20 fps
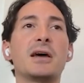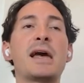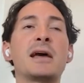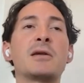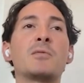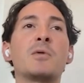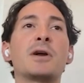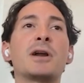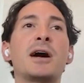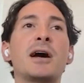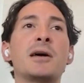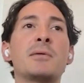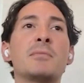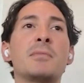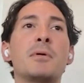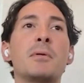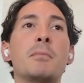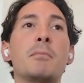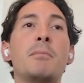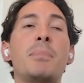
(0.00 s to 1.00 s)
And when
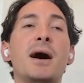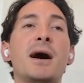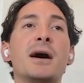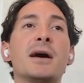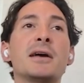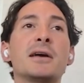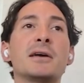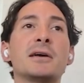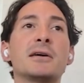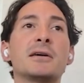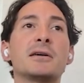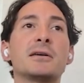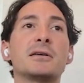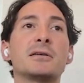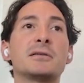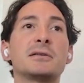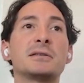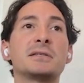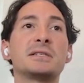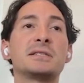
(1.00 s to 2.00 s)
I'm buying
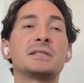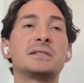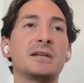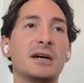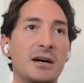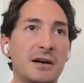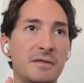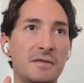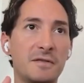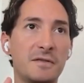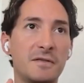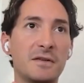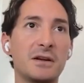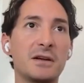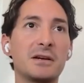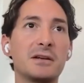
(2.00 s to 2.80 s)
stuff,